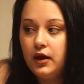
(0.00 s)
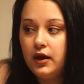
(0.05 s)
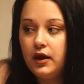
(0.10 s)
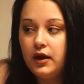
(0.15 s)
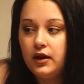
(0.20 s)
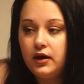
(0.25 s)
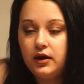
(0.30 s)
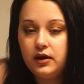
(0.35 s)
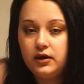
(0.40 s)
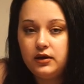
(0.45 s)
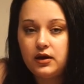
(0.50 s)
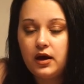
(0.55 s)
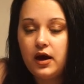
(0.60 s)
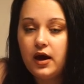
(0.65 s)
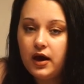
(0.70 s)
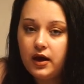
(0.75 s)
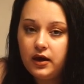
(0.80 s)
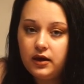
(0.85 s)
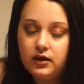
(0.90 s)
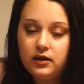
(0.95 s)
And
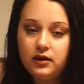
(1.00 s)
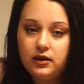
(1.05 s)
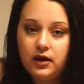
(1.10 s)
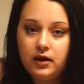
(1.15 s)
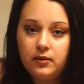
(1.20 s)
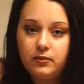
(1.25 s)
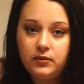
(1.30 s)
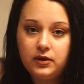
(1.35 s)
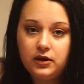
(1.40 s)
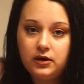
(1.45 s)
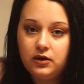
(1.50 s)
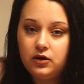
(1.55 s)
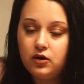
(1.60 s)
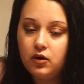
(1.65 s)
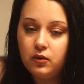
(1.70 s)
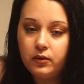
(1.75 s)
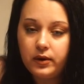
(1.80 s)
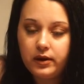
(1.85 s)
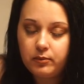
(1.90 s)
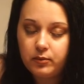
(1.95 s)
I am in
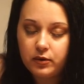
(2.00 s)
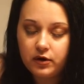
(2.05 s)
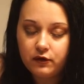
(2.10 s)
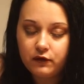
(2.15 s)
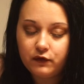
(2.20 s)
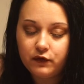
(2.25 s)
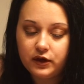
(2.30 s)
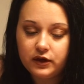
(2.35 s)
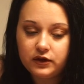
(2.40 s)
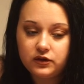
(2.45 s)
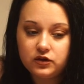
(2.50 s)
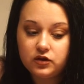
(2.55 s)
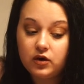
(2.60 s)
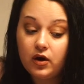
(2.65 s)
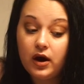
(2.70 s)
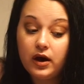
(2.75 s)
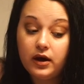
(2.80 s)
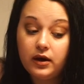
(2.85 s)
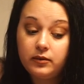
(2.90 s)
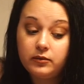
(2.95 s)
no way perfect, so
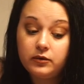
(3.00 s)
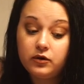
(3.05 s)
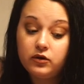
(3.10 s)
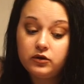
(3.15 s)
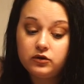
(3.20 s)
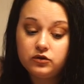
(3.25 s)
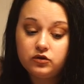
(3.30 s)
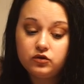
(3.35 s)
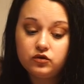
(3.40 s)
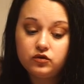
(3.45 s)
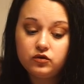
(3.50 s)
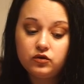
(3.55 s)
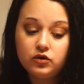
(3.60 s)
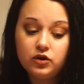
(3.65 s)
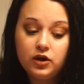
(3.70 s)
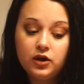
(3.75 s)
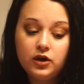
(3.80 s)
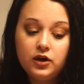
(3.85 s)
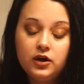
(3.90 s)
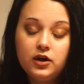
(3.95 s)
I am going to
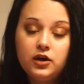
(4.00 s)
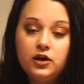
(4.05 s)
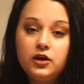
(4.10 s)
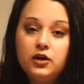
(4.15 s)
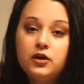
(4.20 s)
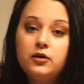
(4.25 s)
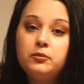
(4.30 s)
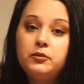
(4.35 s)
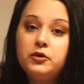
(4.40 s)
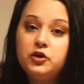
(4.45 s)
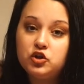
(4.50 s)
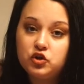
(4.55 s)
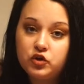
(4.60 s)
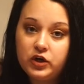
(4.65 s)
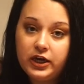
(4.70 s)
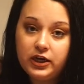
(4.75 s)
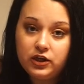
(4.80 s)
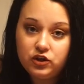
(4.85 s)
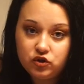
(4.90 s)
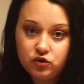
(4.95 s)
be
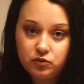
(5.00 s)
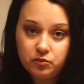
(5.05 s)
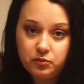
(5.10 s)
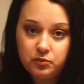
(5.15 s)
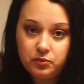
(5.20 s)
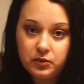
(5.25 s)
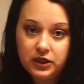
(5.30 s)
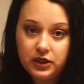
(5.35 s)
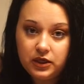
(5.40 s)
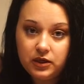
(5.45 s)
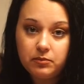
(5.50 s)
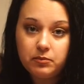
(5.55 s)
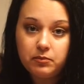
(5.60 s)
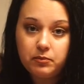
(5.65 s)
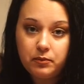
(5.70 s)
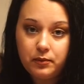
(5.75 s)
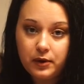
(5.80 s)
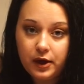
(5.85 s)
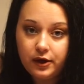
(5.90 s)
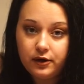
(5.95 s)
trying to be
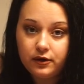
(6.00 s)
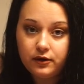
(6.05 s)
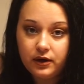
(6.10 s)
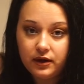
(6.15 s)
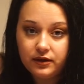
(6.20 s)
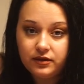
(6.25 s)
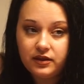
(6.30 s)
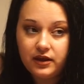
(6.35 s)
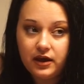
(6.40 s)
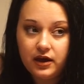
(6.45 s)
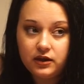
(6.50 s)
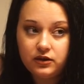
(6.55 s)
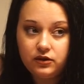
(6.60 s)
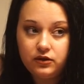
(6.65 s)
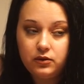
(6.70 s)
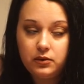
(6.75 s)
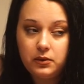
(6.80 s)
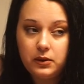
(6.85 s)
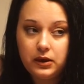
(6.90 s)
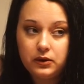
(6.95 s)
better at that
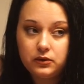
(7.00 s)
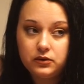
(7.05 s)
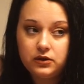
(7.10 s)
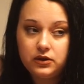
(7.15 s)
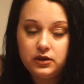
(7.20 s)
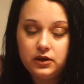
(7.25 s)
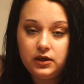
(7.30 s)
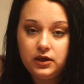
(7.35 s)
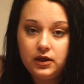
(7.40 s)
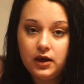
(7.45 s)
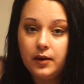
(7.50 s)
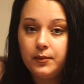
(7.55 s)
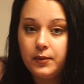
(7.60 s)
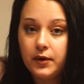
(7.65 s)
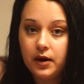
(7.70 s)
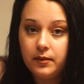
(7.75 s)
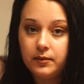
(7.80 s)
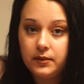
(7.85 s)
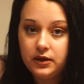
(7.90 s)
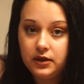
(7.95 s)
throughout the
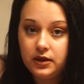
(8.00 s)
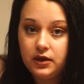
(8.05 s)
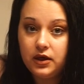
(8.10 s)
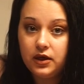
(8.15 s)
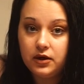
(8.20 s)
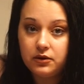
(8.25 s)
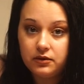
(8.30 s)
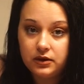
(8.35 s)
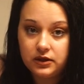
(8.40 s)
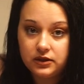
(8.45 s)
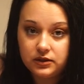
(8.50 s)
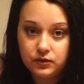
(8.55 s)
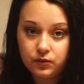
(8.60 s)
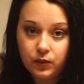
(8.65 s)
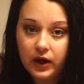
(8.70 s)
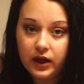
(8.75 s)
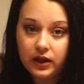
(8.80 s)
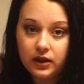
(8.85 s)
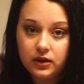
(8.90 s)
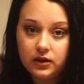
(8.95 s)
upcoming year as
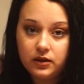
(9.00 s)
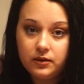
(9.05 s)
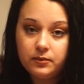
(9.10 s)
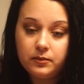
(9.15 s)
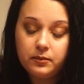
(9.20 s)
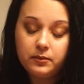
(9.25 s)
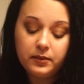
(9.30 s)
well.